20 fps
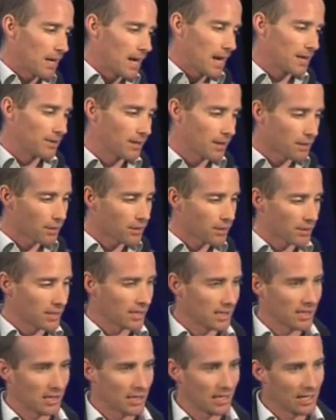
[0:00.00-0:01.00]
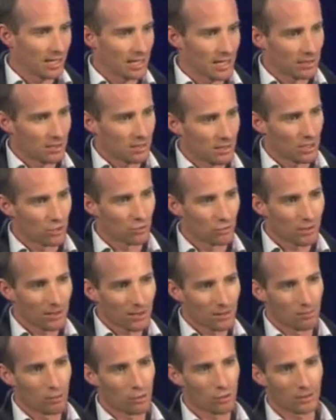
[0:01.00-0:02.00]
And the other thing is to connect. It's
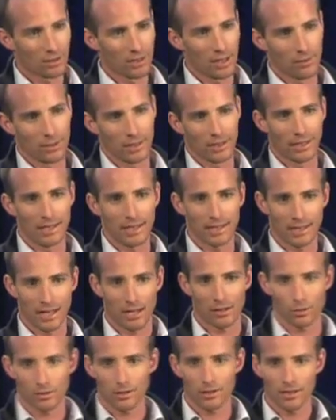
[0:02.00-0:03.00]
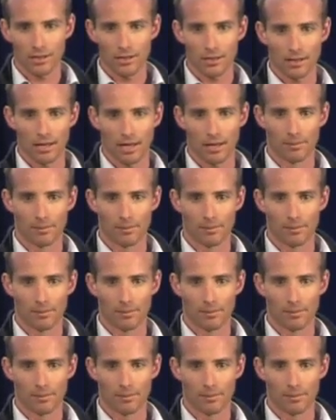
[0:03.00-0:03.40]
really important that we connect outwards.